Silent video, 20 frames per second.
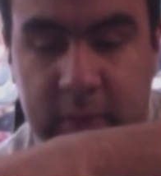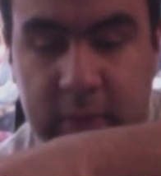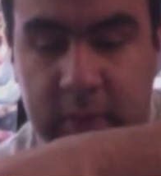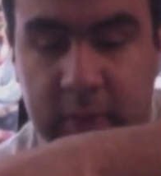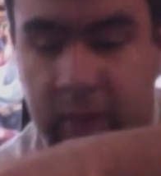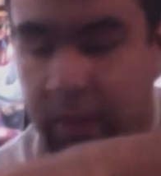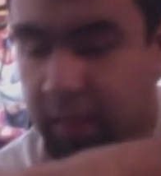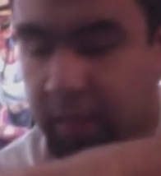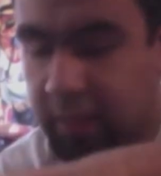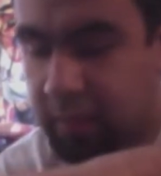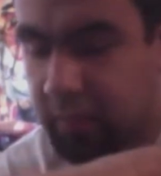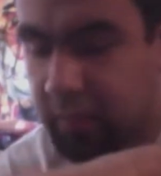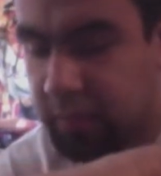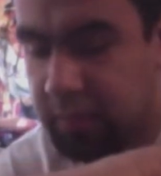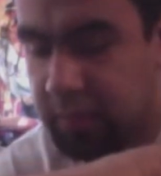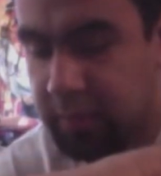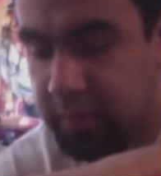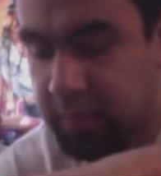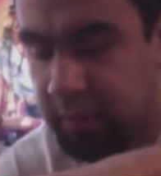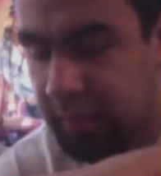Cannot do
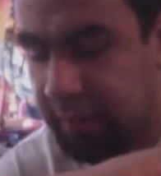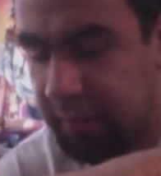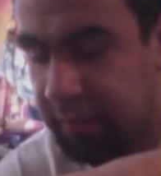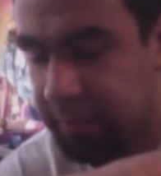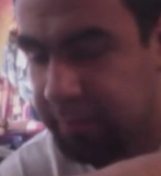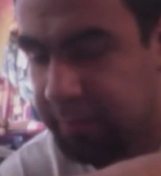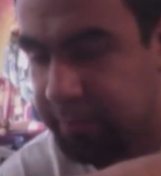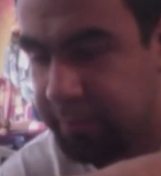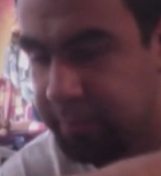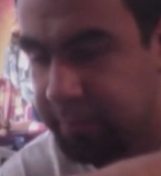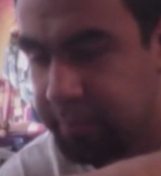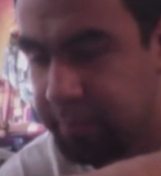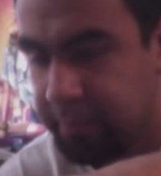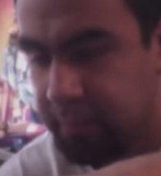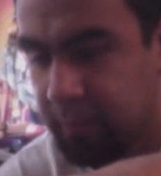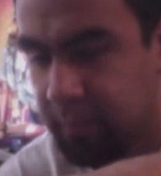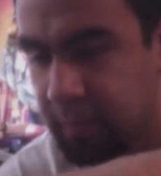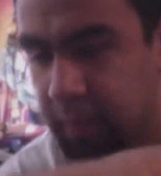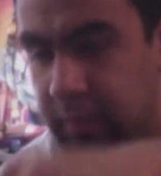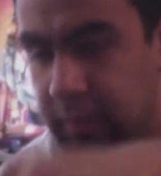SLI.
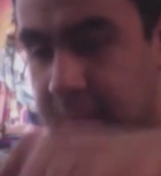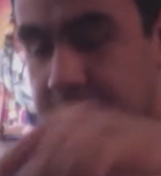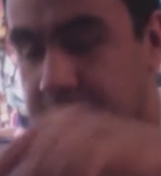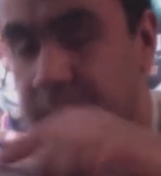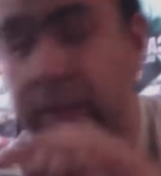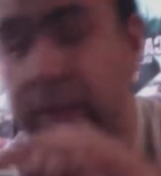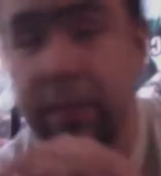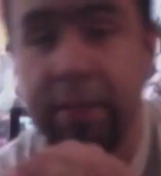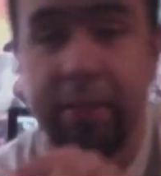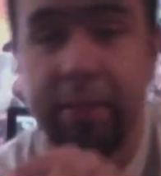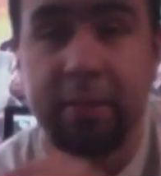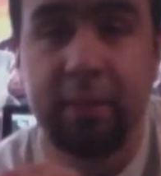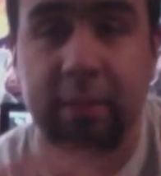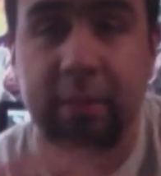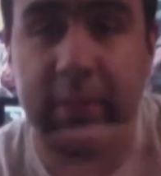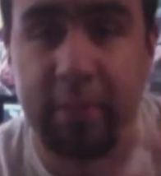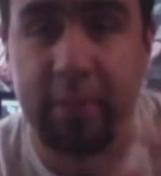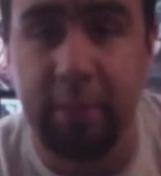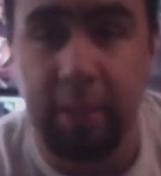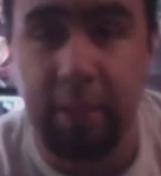Doesn't well at least
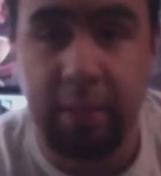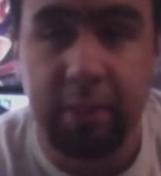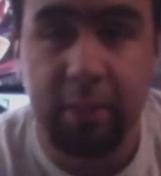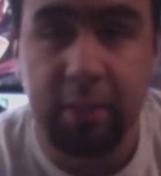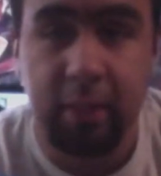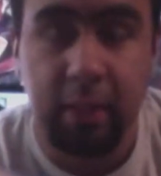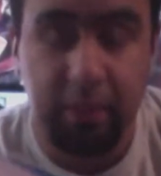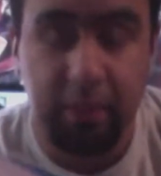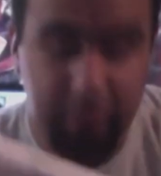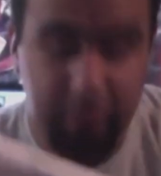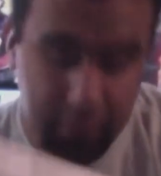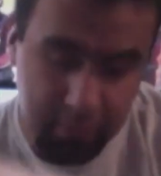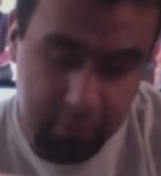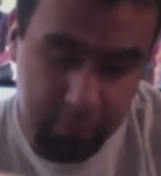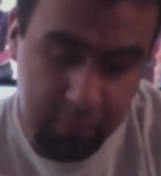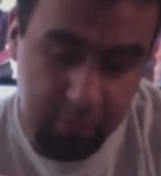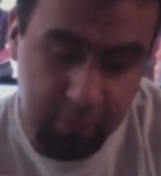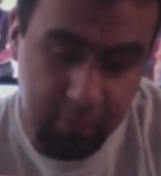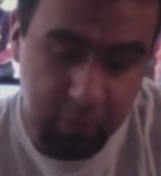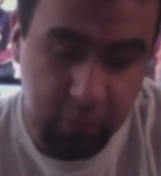doesn't say SLI.
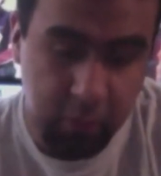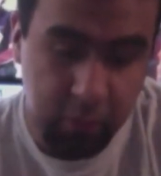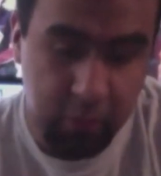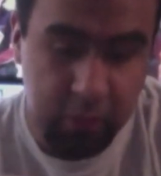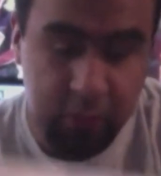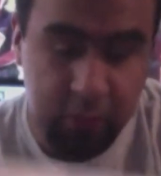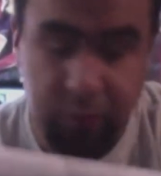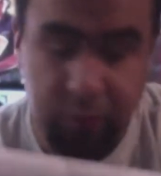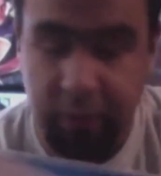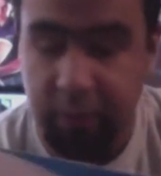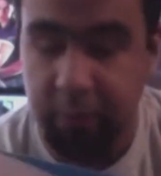Do crossfire.